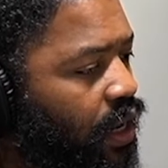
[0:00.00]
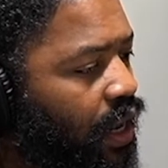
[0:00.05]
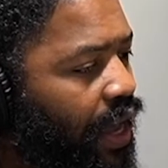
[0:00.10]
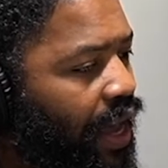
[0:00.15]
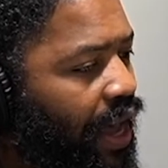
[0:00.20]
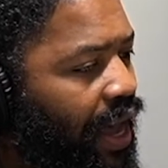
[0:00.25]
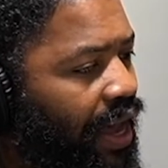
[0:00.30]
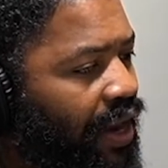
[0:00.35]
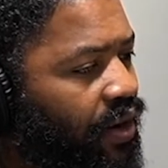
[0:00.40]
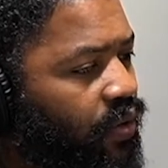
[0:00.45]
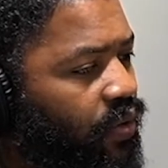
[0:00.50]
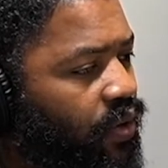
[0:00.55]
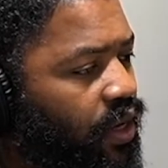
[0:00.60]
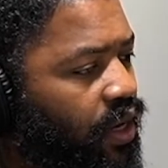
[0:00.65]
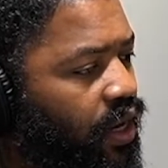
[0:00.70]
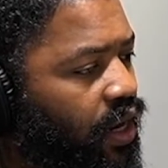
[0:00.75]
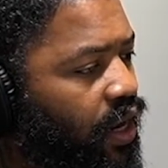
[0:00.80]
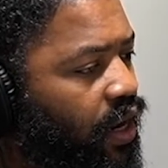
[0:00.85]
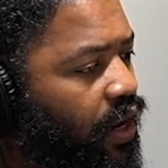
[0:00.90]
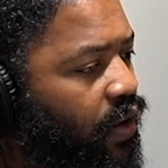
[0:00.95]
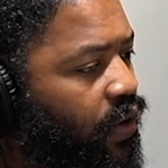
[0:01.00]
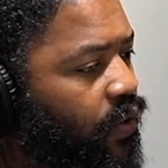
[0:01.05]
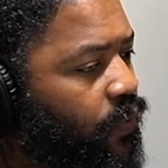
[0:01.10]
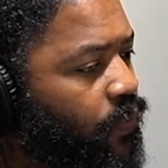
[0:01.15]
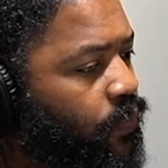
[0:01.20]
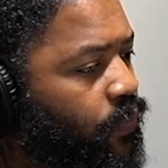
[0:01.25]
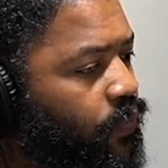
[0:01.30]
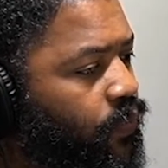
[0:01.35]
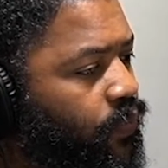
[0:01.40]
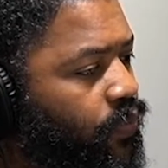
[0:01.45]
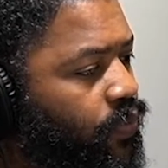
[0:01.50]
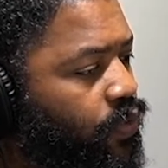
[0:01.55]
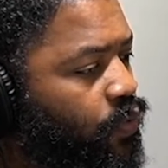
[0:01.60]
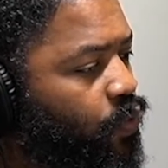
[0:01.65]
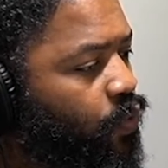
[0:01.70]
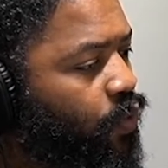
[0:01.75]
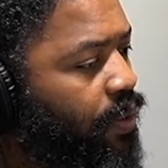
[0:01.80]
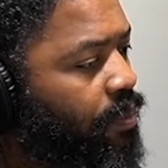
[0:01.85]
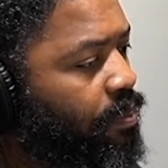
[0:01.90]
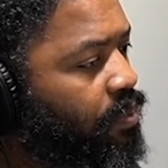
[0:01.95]
I don't care
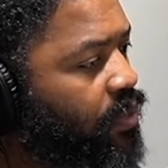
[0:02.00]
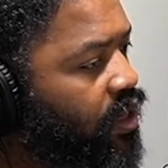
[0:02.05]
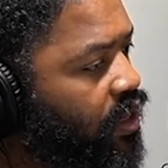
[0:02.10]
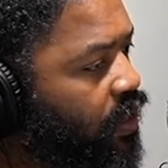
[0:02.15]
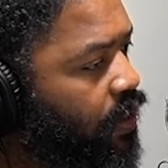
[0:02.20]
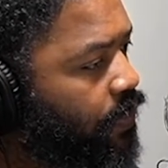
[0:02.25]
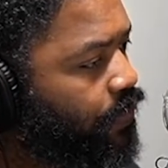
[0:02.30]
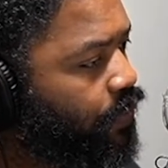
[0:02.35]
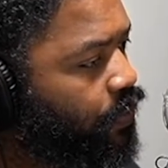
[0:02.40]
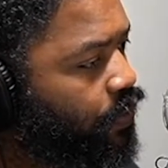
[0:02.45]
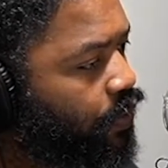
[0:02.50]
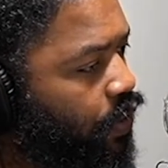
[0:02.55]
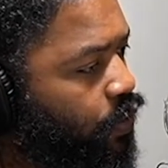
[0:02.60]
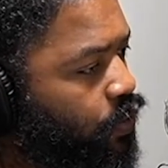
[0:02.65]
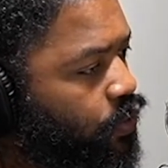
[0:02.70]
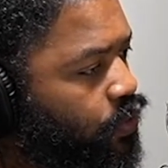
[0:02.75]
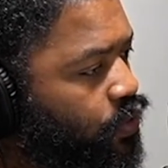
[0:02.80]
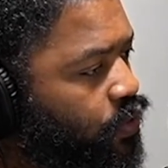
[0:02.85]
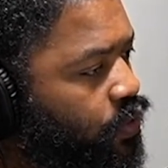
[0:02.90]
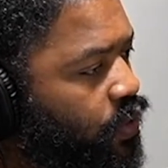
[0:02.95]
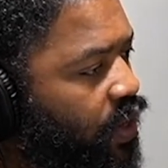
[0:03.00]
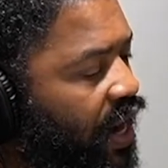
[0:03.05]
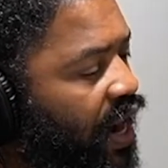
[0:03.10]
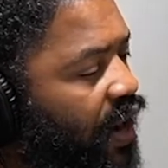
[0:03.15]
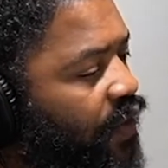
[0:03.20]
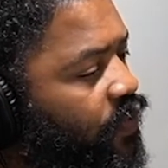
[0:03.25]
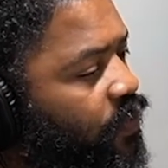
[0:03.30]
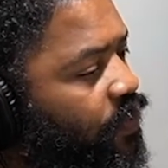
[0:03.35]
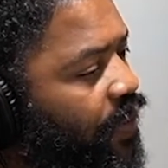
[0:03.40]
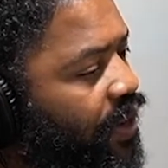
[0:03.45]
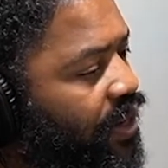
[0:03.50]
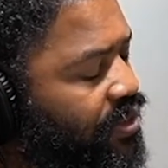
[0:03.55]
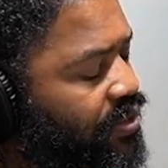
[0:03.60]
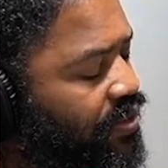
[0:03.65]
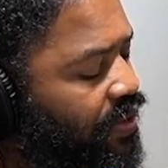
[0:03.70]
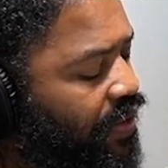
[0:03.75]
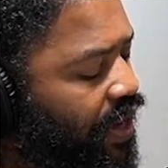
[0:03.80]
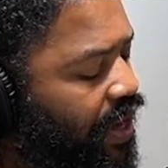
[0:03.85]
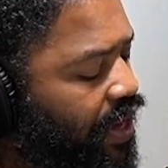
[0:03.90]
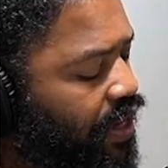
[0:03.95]
what meetup you go to, everybody's
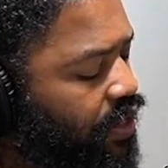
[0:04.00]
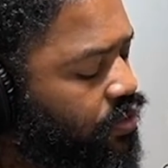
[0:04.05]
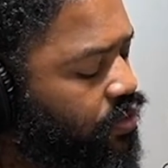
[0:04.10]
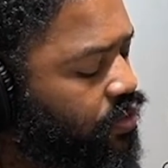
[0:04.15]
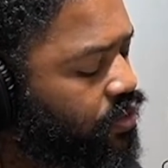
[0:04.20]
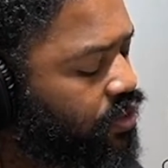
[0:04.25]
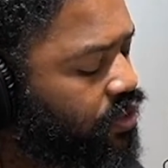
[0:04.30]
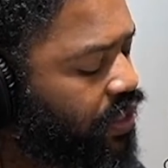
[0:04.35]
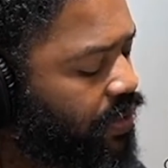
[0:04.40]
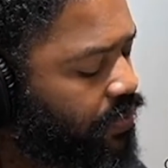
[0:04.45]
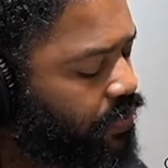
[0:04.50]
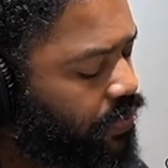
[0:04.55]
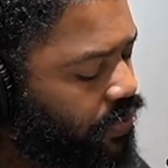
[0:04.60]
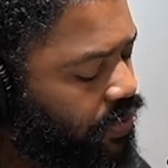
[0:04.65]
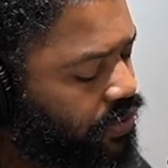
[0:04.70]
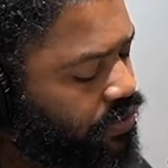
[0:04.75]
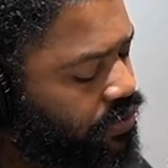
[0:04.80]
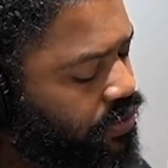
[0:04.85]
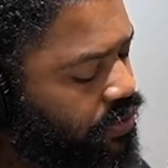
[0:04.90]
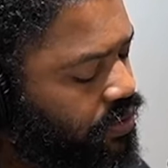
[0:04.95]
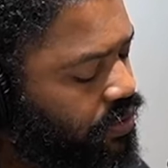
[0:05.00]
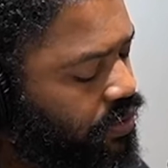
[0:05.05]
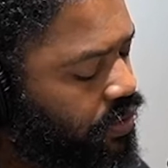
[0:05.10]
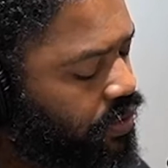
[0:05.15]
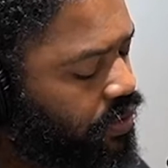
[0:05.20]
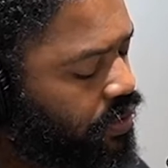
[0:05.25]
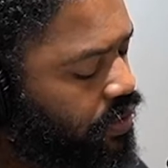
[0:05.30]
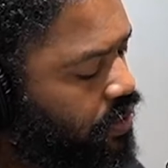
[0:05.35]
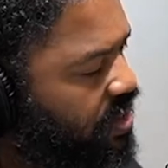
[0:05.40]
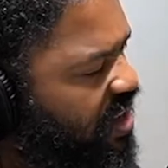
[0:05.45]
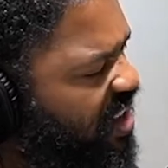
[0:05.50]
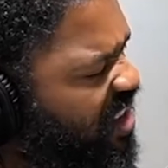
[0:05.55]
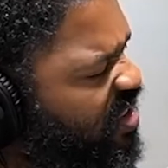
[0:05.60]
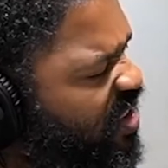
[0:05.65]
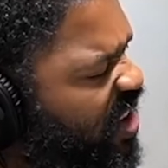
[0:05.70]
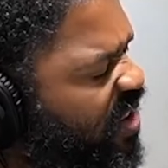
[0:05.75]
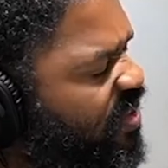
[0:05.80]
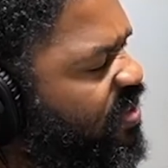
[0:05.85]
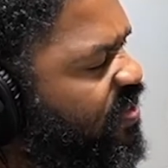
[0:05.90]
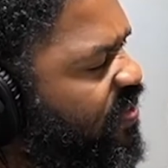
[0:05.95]
gonna ask you the same question. Are you
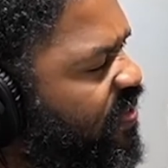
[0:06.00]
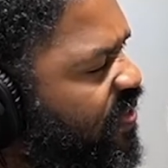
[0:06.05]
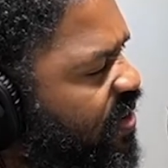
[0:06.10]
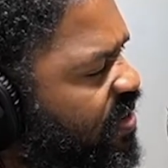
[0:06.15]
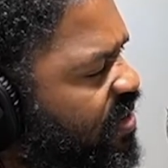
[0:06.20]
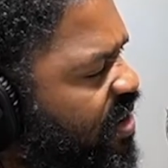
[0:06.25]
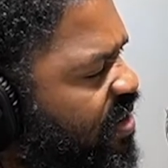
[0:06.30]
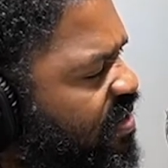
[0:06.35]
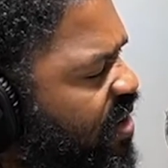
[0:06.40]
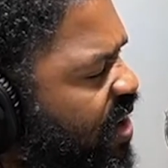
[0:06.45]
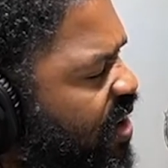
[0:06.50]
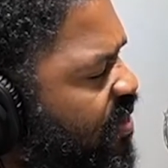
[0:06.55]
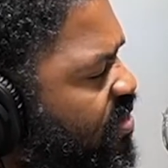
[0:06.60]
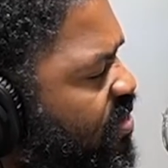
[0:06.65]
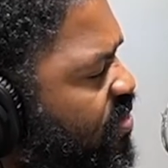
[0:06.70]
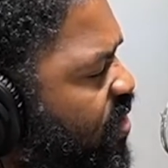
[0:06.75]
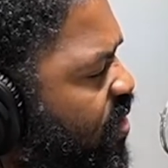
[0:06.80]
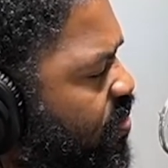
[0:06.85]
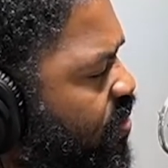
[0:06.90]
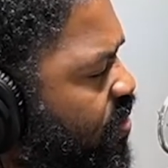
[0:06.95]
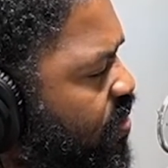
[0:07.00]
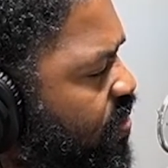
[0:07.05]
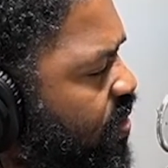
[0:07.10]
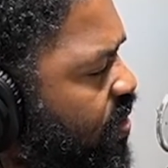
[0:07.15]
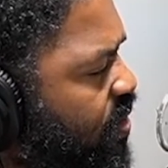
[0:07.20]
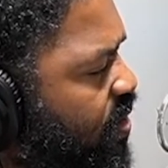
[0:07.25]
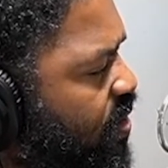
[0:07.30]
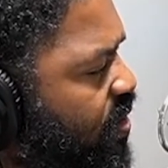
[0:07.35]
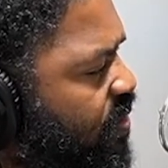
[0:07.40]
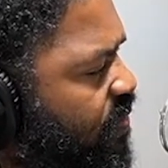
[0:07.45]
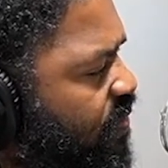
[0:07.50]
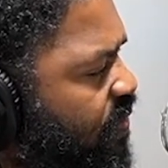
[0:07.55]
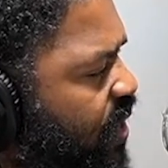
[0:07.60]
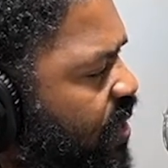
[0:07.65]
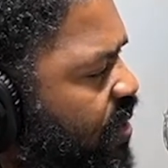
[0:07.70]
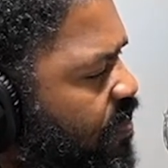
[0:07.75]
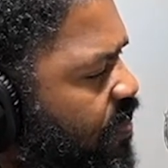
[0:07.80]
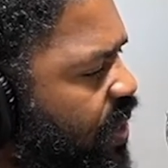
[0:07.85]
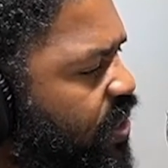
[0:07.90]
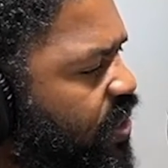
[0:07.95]
having fun? Are you having trouble
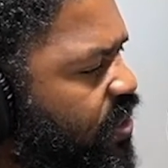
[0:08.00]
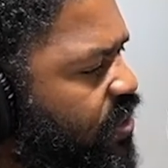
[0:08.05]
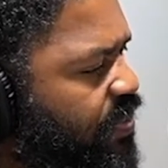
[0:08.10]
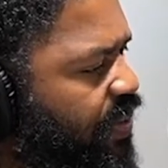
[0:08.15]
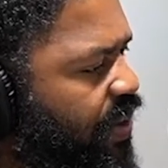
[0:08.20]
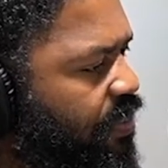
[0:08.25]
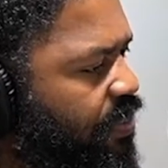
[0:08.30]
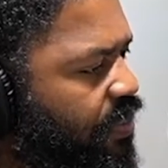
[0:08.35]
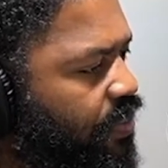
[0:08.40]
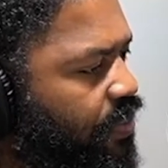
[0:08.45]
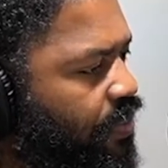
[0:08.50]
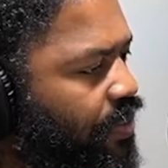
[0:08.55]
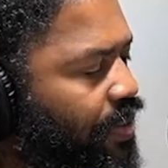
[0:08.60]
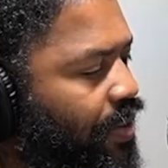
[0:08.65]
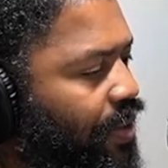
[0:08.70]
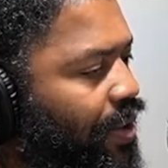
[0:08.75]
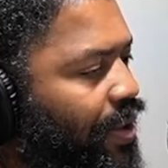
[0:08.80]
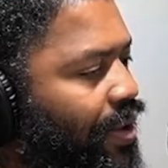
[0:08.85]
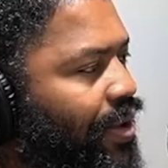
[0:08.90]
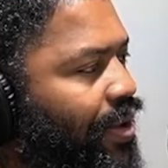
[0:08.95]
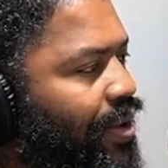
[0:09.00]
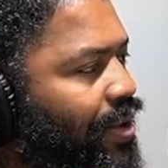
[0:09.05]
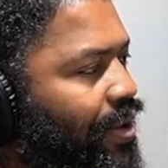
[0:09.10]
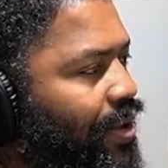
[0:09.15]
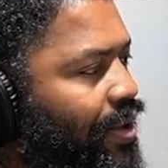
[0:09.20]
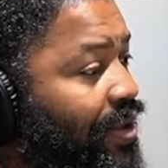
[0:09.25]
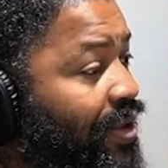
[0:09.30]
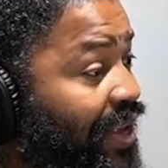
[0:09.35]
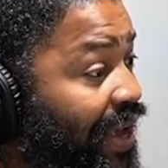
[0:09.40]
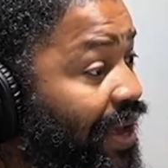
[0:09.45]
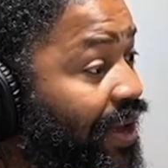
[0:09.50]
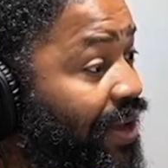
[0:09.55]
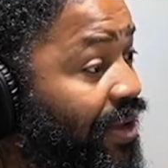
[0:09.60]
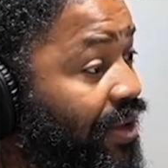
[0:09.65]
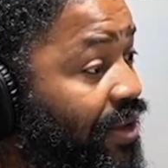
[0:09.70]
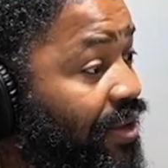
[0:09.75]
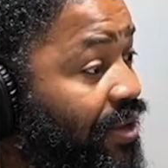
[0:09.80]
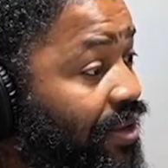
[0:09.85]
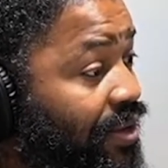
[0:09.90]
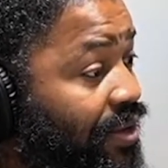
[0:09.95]
finding maintenance people? Yeah.
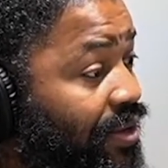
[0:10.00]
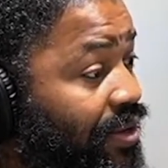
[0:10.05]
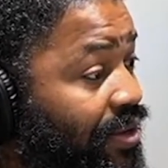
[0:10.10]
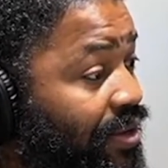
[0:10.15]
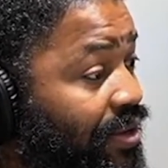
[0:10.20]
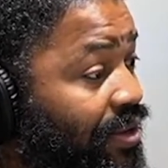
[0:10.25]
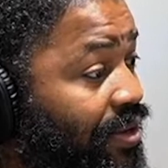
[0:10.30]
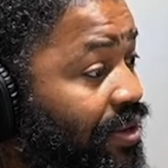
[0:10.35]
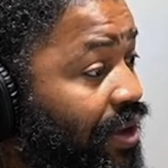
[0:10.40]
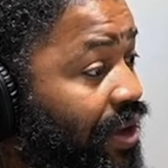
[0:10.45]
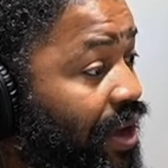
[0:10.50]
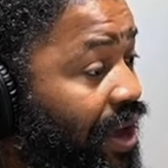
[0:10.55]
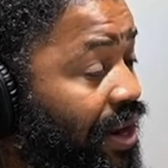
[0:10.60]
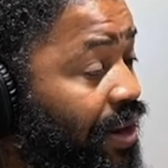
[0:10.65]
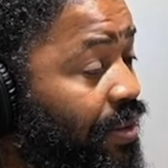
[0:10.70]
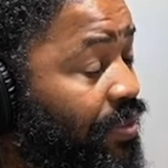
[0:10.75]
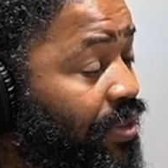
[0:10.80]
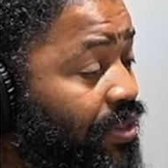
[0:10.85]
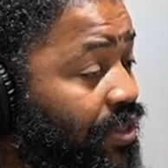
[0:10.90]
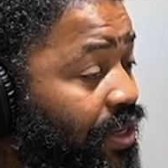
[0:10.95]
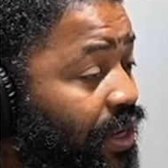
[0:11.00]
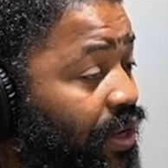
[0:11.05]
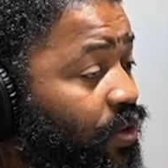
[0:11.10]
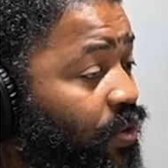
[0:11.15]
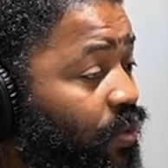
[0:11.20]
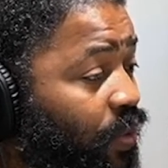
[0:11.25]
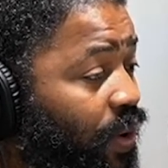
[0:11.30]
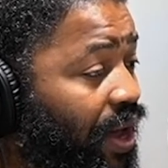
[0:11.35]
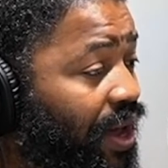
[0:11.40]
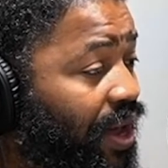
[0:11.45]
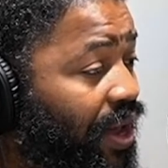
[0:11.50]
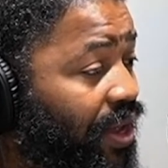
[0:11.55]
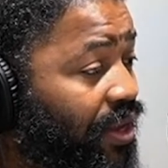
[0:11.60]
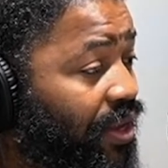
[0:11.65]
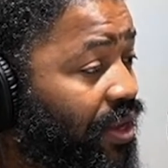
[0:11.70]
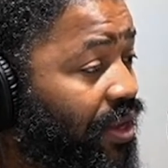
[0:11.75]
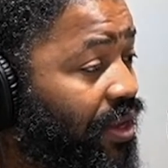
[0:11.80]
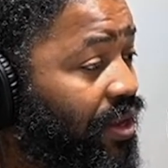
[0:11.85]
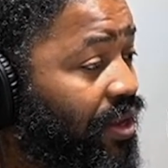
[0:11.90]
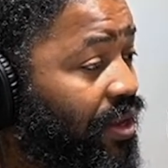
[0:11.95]
And I'm gonna tell you why
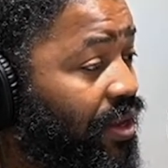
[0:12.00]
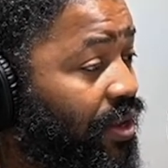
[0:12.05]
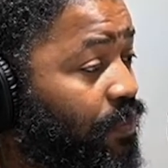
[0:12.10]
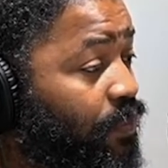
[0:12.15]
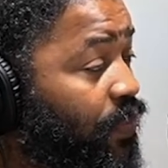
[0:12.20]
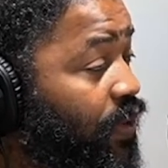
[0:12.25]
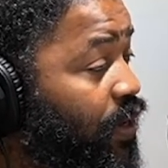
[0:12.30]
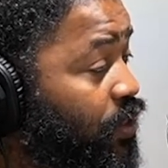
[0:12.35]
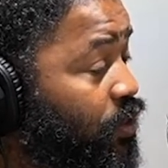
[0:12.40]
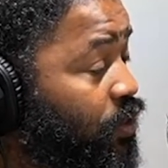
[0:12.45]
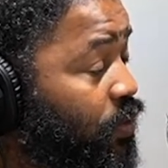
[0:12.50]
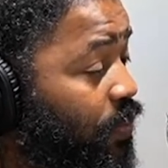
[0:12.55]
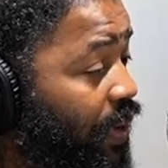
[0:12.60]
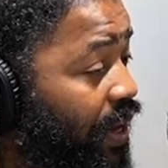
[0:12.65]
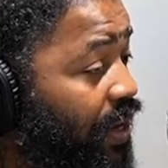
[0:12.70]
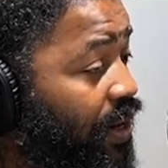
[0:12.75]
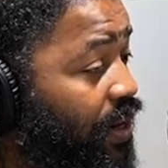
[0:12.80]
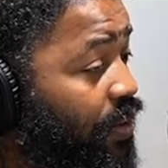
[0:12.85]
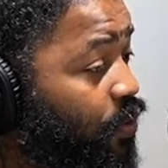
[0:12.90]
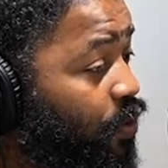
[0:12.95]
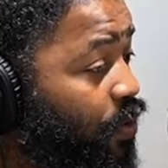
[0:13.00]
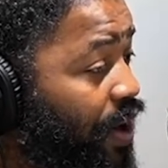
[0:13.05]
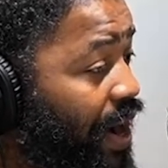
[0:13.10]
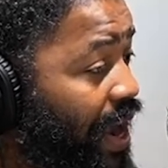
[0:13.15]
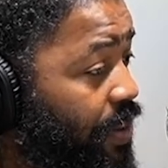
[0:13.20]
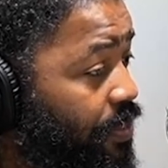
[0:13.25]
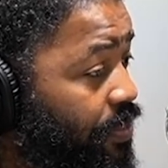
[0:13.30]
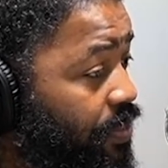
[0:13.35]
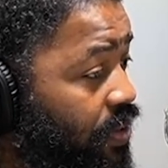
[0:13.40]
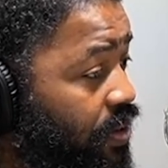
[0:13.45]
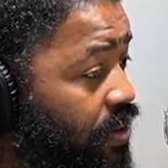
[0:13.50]
because you're paying them crap.